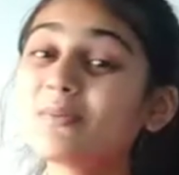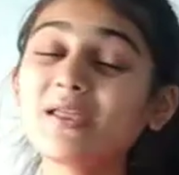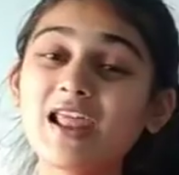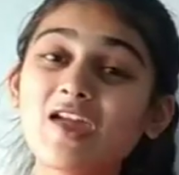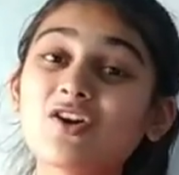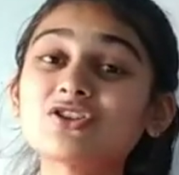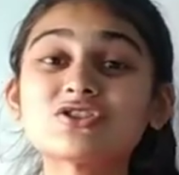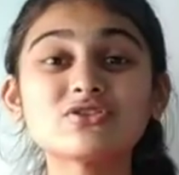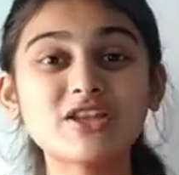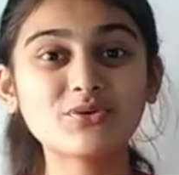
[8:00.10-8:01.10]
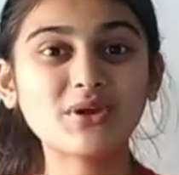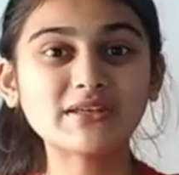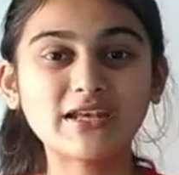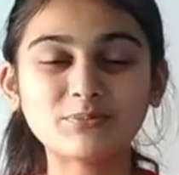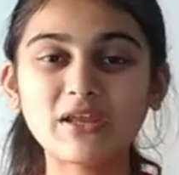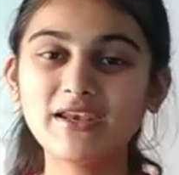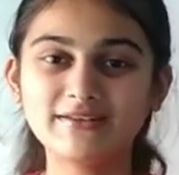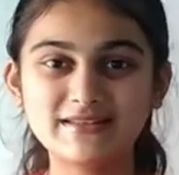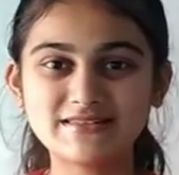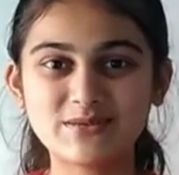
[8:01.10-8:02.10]
the bell icon so that you can get my
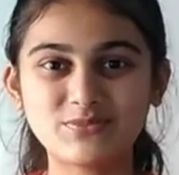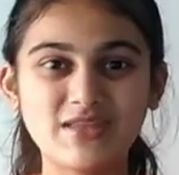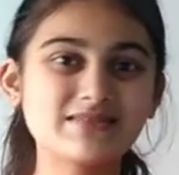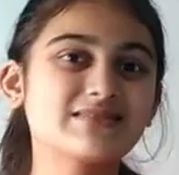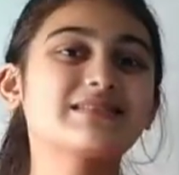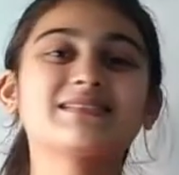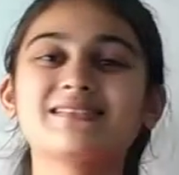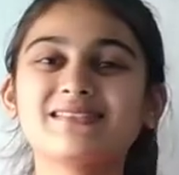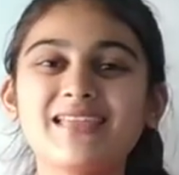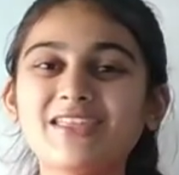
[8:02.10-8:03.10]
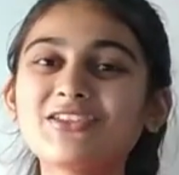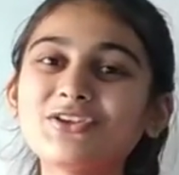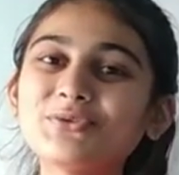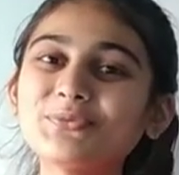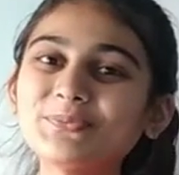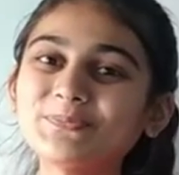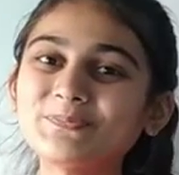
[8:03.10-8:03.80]
latest updates. Thank you.